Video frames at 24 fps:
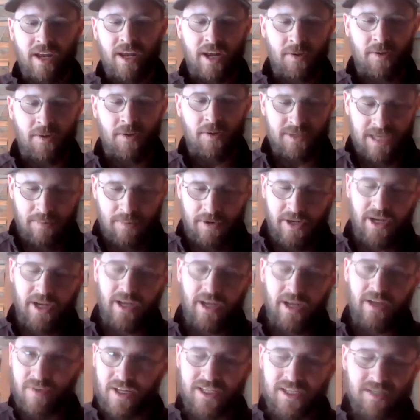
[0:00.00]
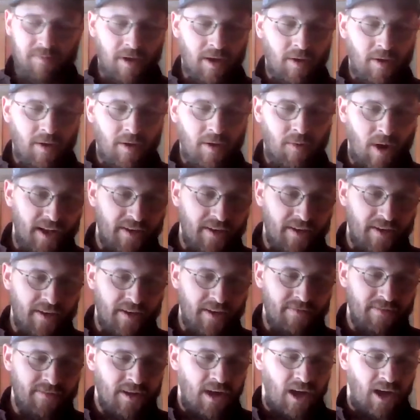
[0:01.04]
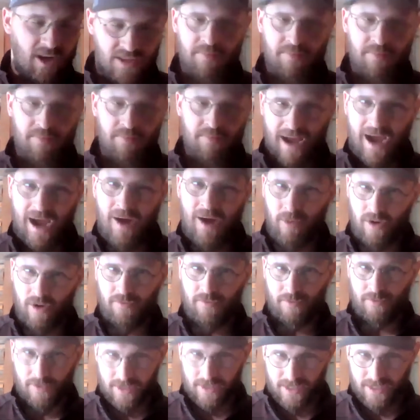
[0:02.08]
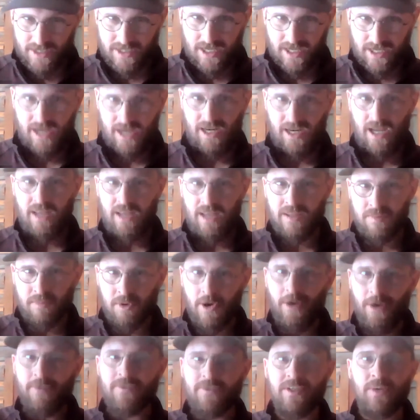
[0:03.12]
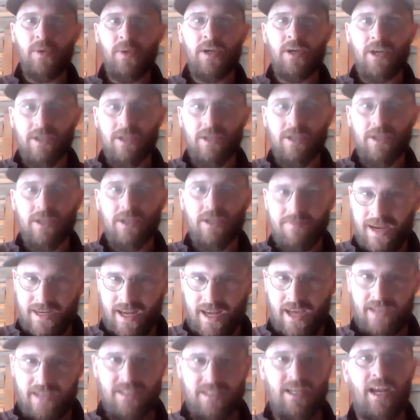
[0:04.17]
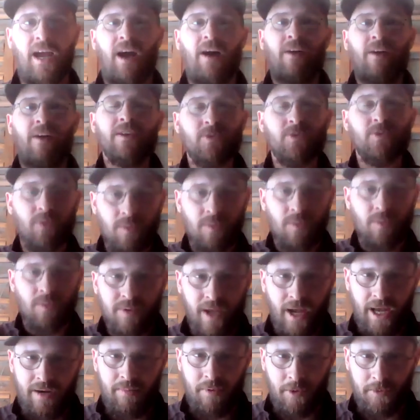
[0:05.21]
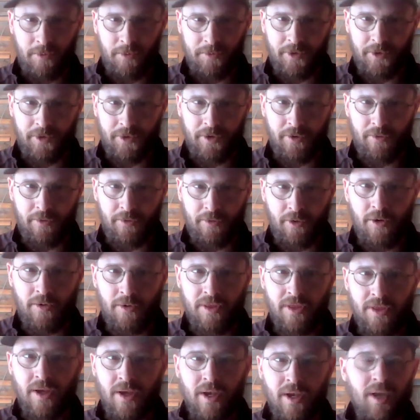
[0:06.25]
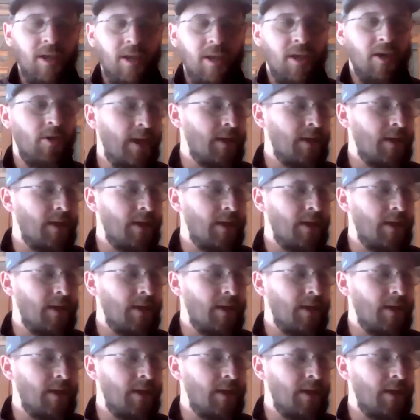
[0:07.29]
And I was able to convince my wife on the power of real estate and the moves that we could make next and how this will catapult our growth. You